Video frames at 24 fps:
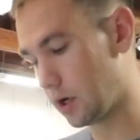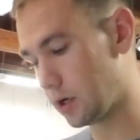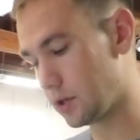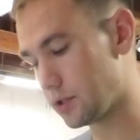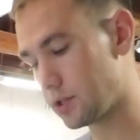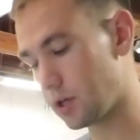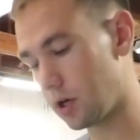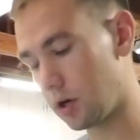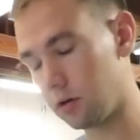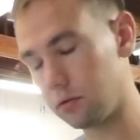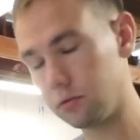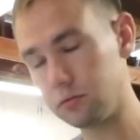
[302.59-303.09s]

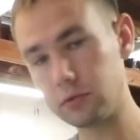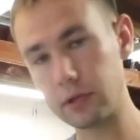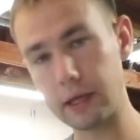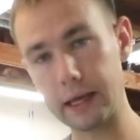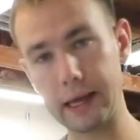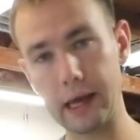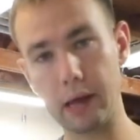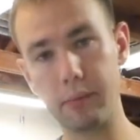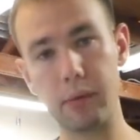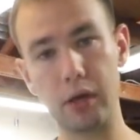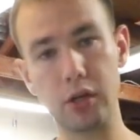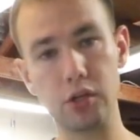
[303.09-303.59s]
So,
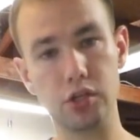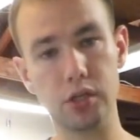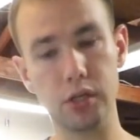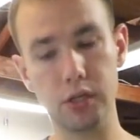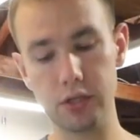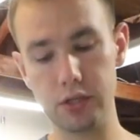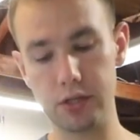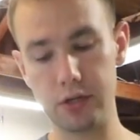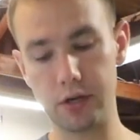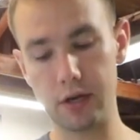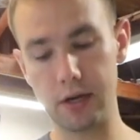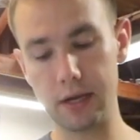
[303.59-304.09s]
like I
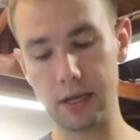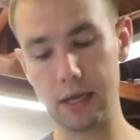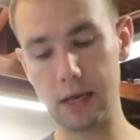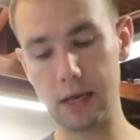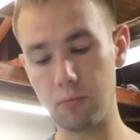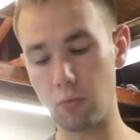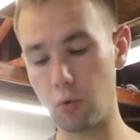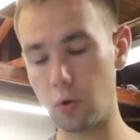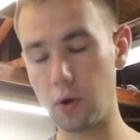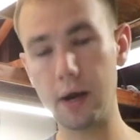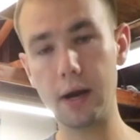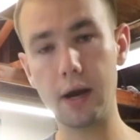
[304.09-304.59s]
mentioned, you're going to
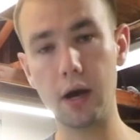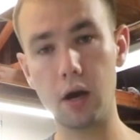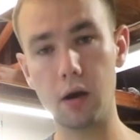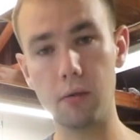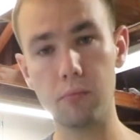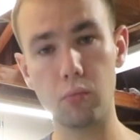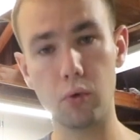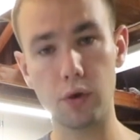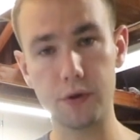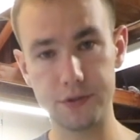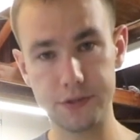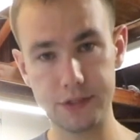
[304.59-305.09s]
more
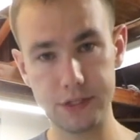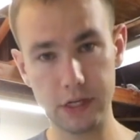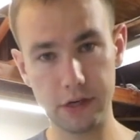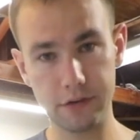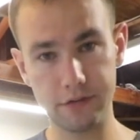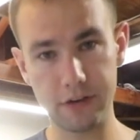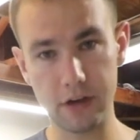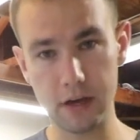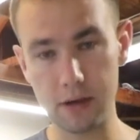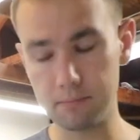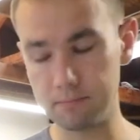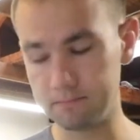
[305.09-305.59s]
air, more
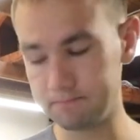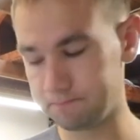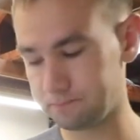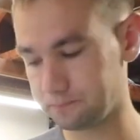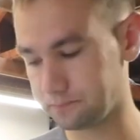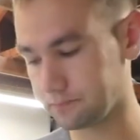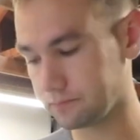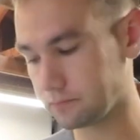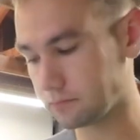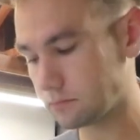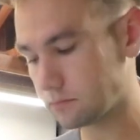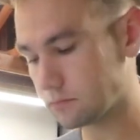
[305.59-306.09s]
CFM,
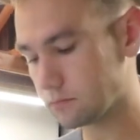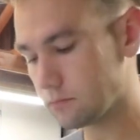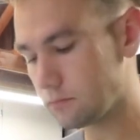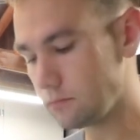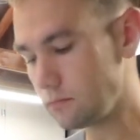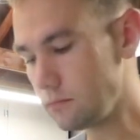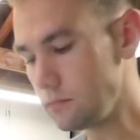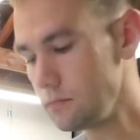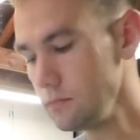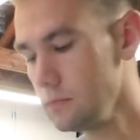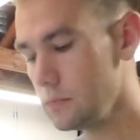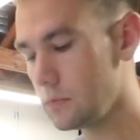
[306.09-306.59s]

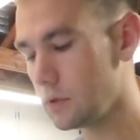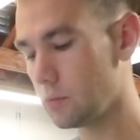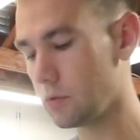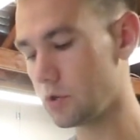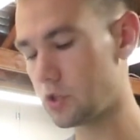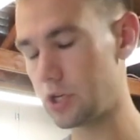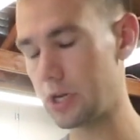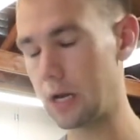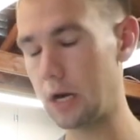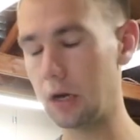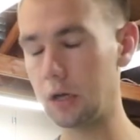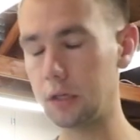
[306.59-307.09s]

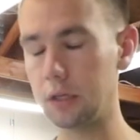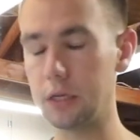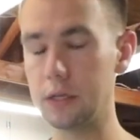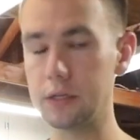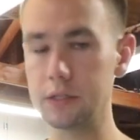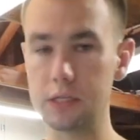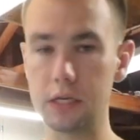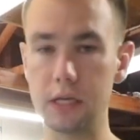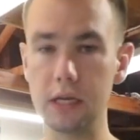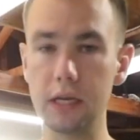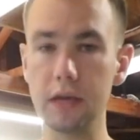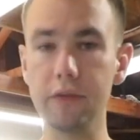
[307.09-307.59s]
which inherently
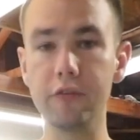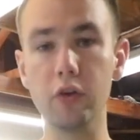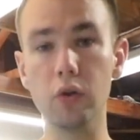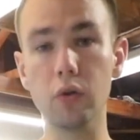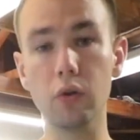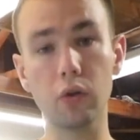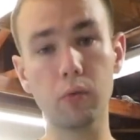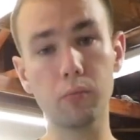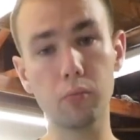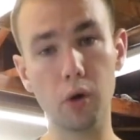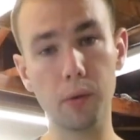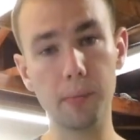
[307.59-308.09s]
is going to give you a
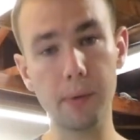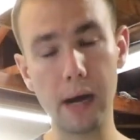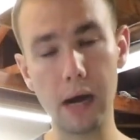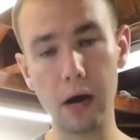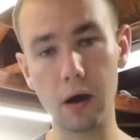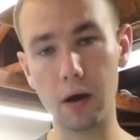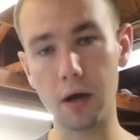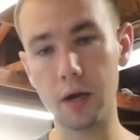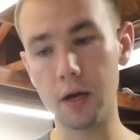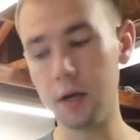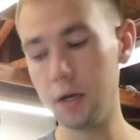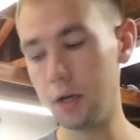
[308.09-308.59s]
little more
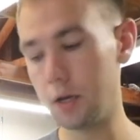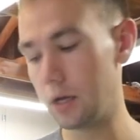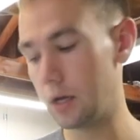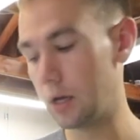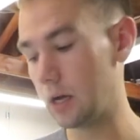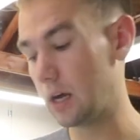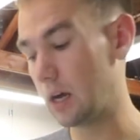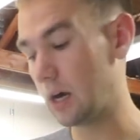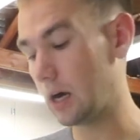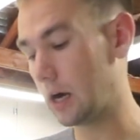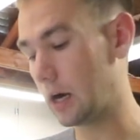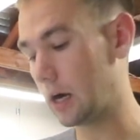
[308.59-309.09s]
power.
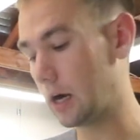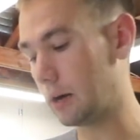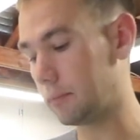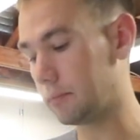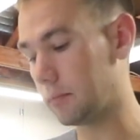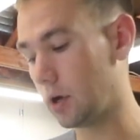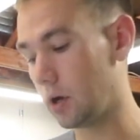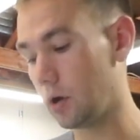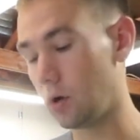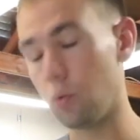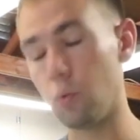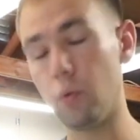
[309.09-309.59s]

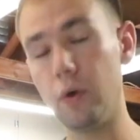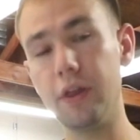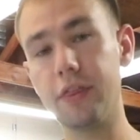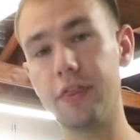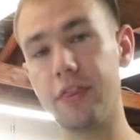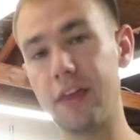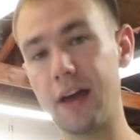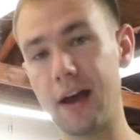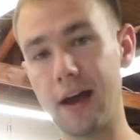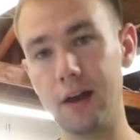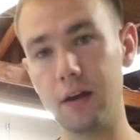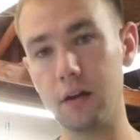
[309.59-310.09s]

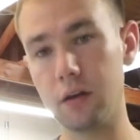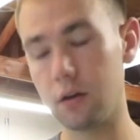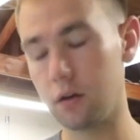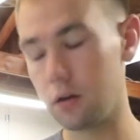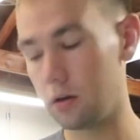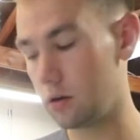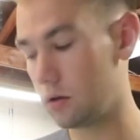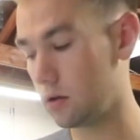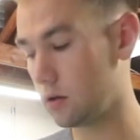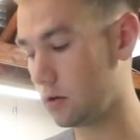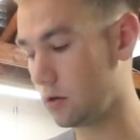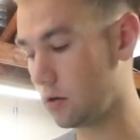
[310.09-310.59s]
With that,
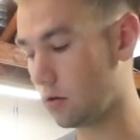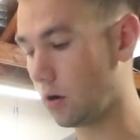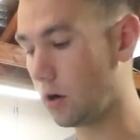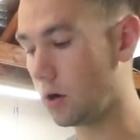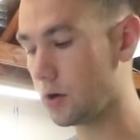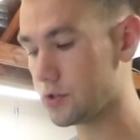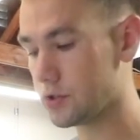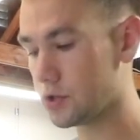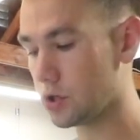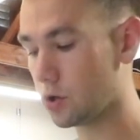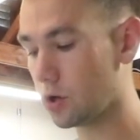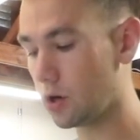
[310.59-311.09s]
you're
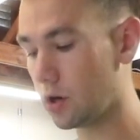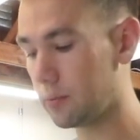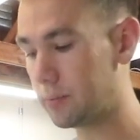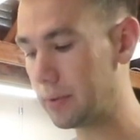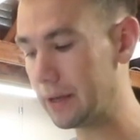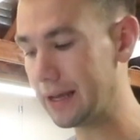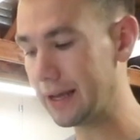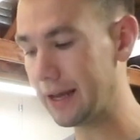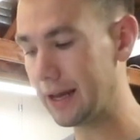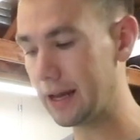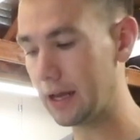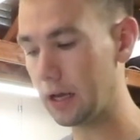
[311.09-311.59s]
also going to
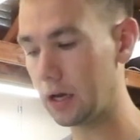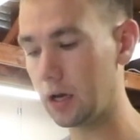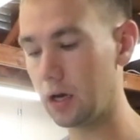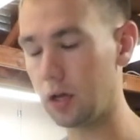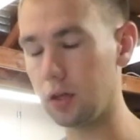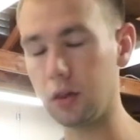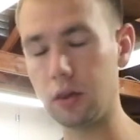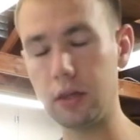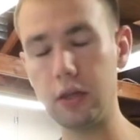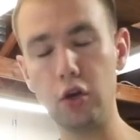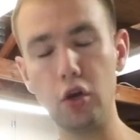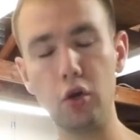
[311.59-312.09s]
be getting a
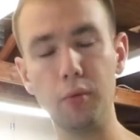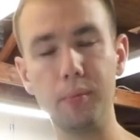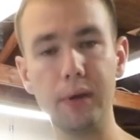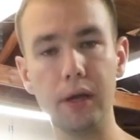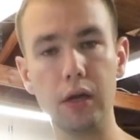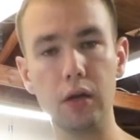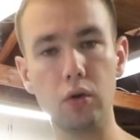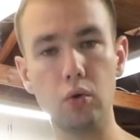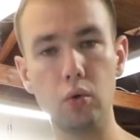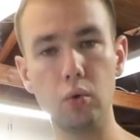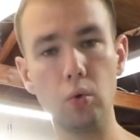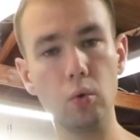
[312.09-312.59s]
little
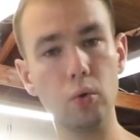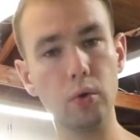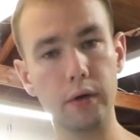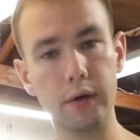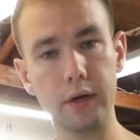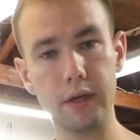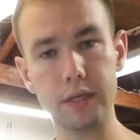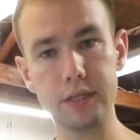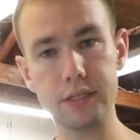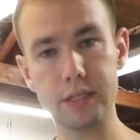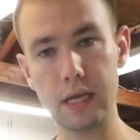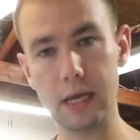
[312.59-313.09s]
bit cooler
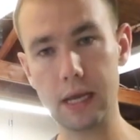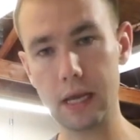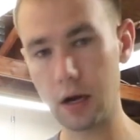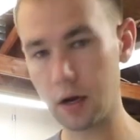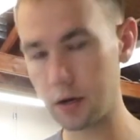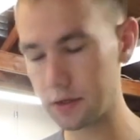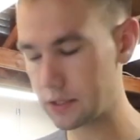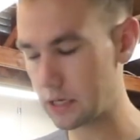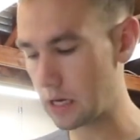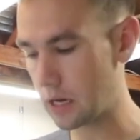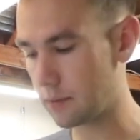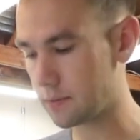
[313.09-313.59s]
intake
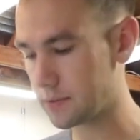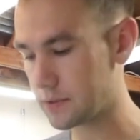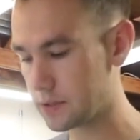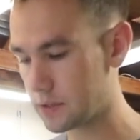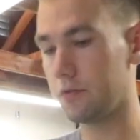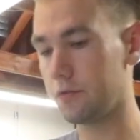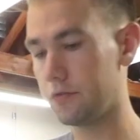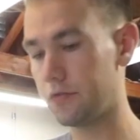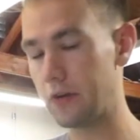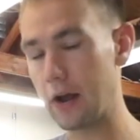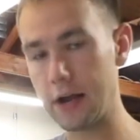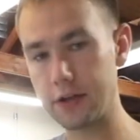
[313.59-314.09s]
air temps,
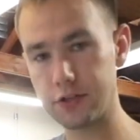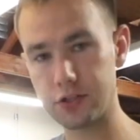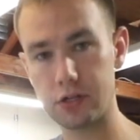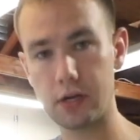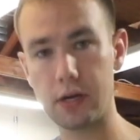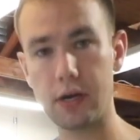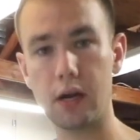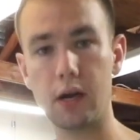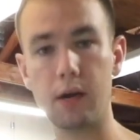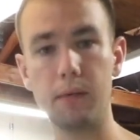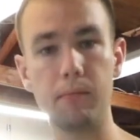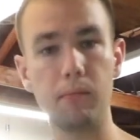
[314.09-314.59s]
faster
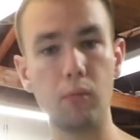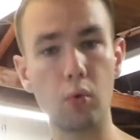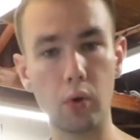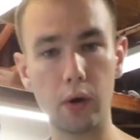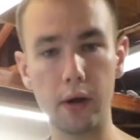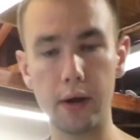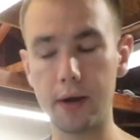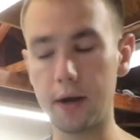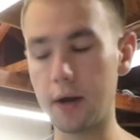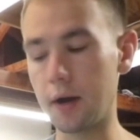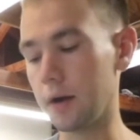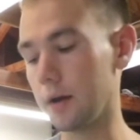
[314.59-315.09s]
air,
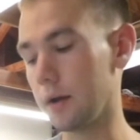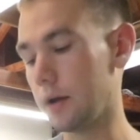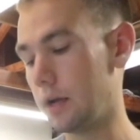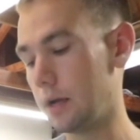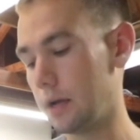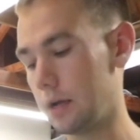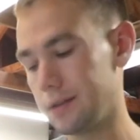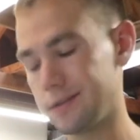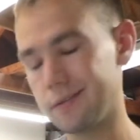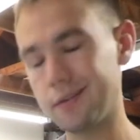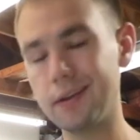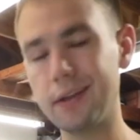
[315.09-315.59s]
more air.
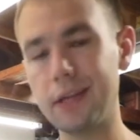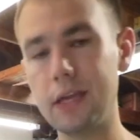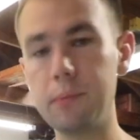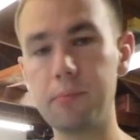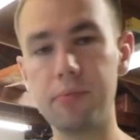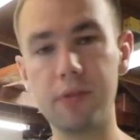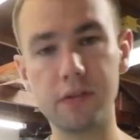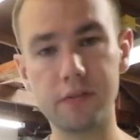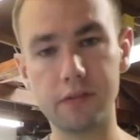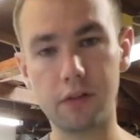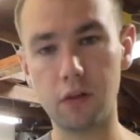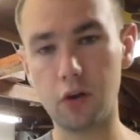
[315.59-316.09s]
It's going to keep
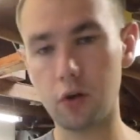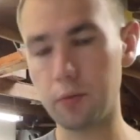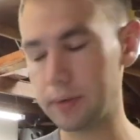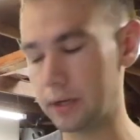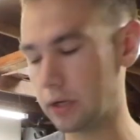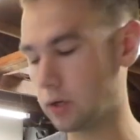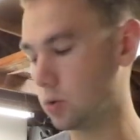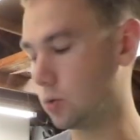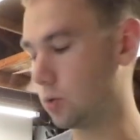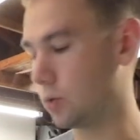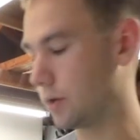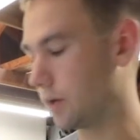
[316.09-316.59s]
things a little
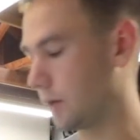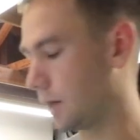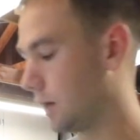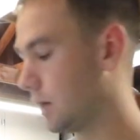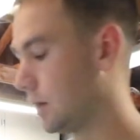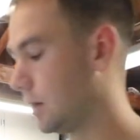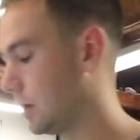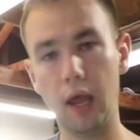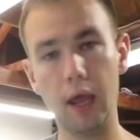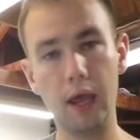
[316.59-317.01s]
bit cooler.